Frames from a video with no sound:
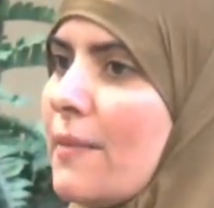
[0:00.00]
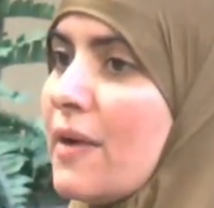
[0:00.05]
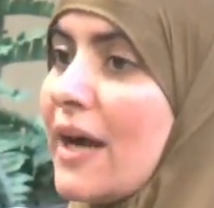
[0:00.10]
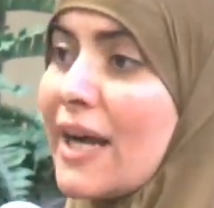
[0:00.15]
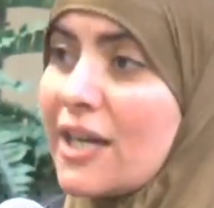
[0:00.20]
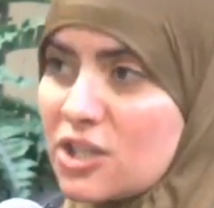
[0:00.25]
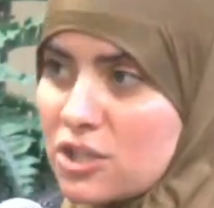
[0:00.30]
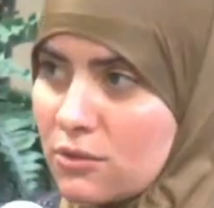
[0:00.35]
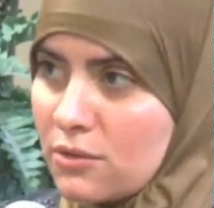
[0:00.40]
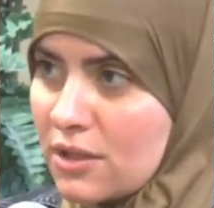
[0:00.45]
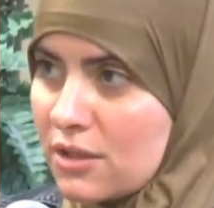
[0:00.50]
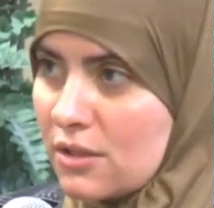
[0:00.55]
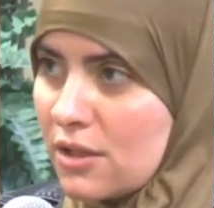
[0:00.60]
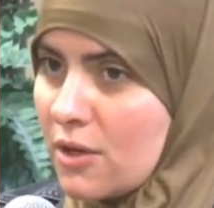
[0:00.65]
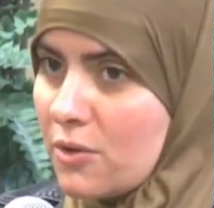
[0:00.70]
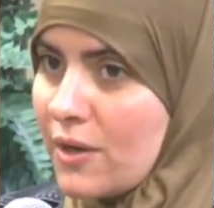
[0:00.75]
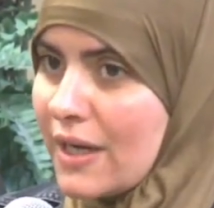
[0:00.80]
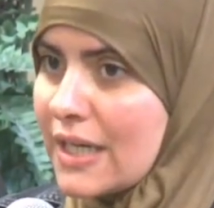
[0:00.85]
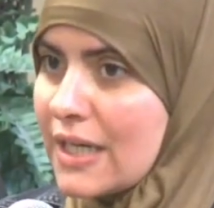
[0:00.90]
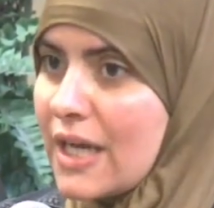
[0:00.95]
Aisha
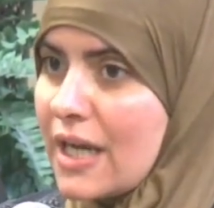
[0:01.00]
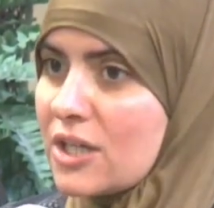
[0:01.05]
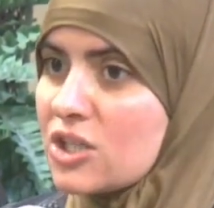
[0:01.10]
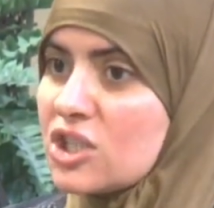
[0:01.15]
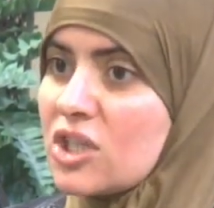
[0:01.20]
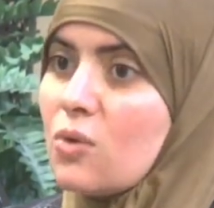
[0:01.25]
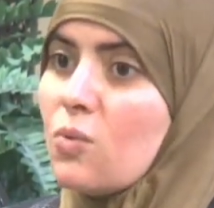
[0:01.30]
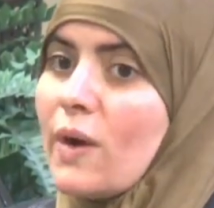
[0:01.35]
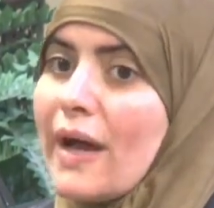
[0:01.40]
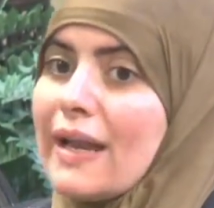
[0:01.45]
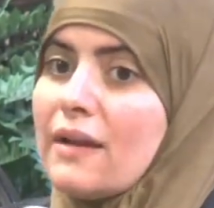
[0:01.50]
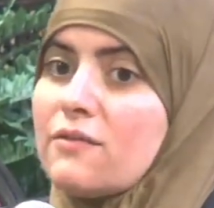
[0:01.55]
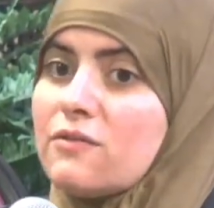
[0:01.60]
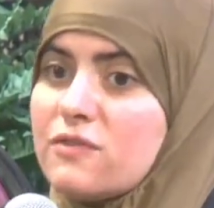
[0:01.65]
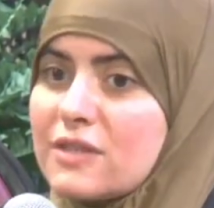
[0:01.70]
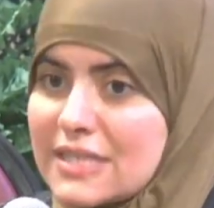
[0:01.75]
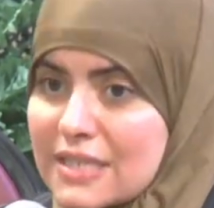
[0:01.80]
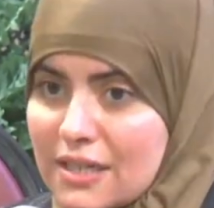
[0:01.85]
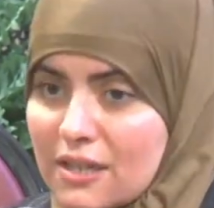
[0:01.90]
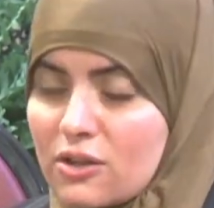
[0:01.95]
radiallahu anha, she went and
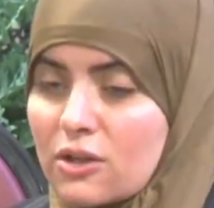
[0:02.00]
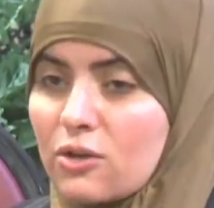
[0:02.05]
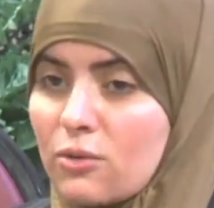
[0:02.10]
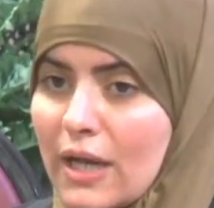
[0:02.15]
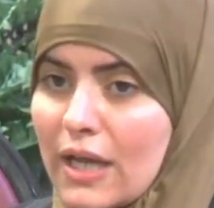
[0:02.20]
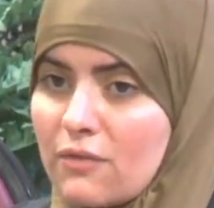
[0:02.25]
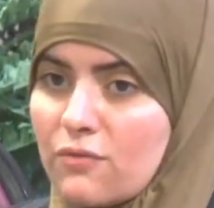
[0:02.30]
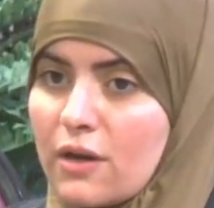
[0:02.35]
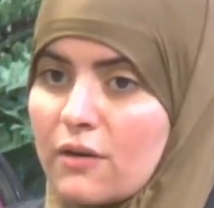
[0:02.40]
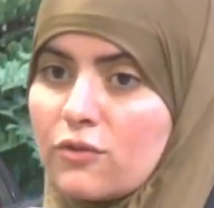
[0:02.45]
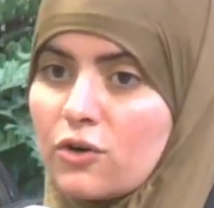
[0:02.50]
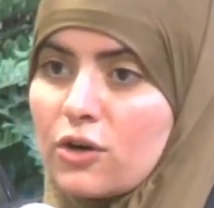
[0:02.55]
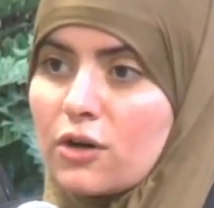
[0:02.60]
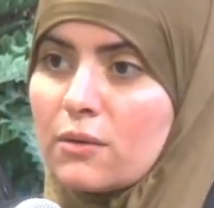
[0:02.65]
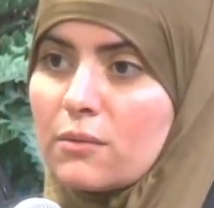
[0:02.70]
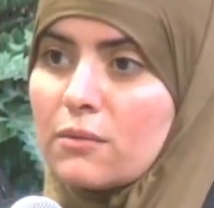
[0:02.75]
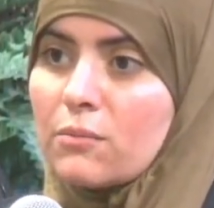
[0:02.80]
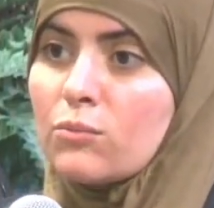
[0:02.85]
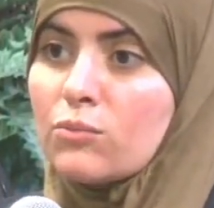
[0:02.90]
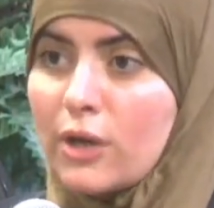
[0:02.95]
visited the grave of
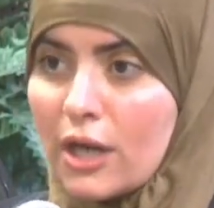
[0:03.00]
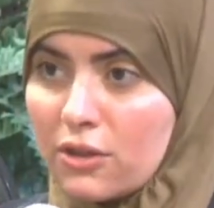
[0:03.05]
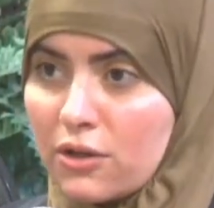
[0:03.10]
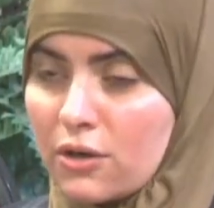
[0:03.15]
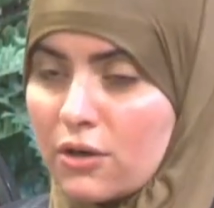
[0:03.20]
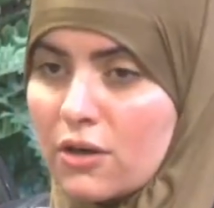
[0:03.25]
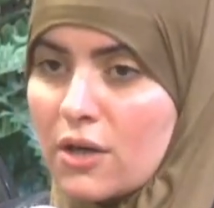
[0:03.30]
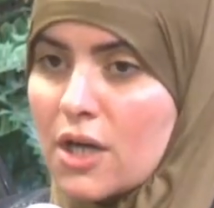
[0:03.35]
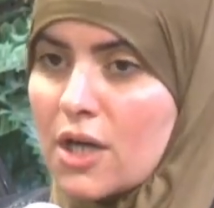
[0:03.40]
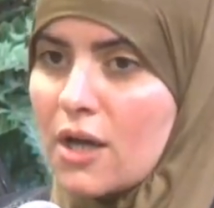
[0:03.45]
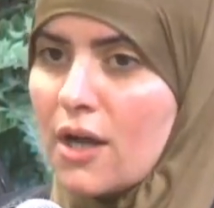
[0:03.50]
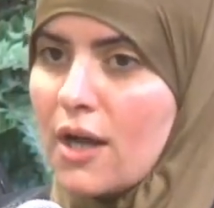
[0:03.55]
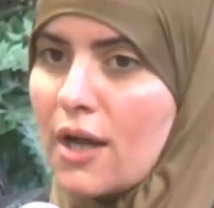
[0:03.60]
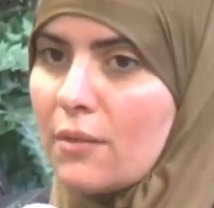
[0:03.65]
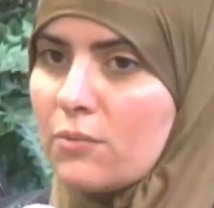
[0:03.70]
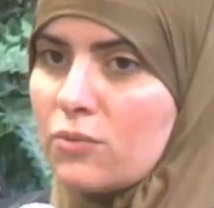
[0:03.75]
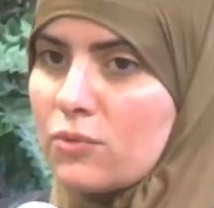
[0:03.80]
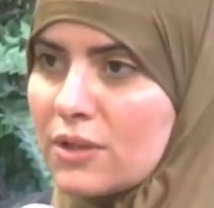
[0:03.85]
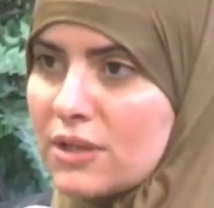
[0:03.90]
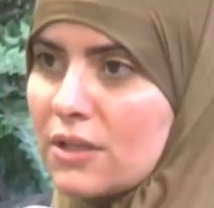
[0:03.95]
her brother,
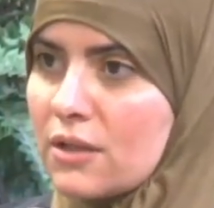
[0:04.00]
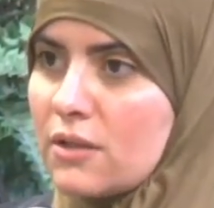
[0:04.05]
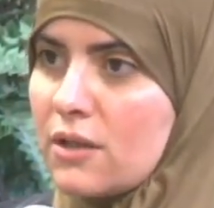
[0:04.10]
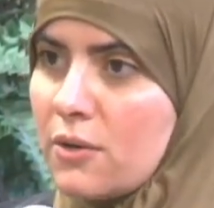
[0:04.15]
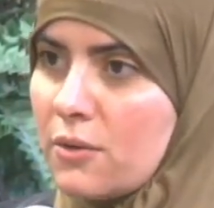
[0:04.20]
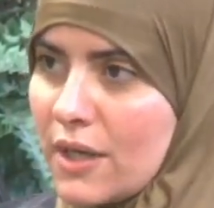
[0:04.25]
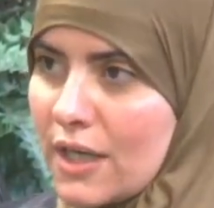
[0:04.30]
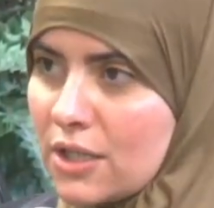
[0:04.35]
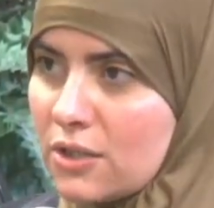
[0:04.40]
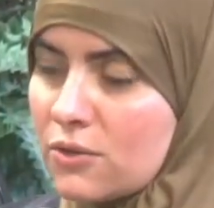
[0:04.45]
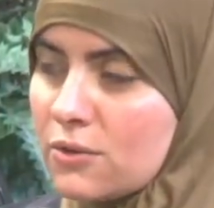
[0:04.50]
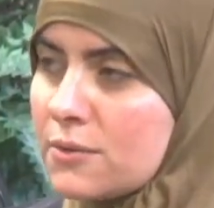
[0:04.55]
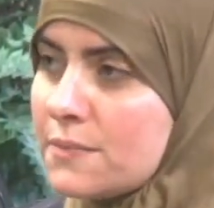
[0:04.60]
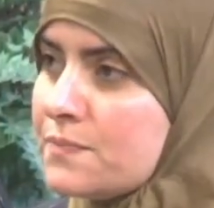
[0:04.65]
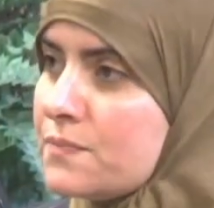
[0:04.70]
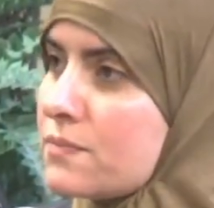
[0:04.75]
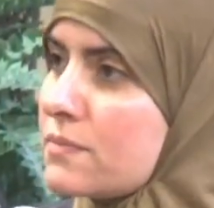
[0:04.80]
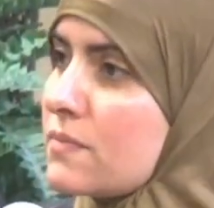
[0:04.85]
radiallahu anhu.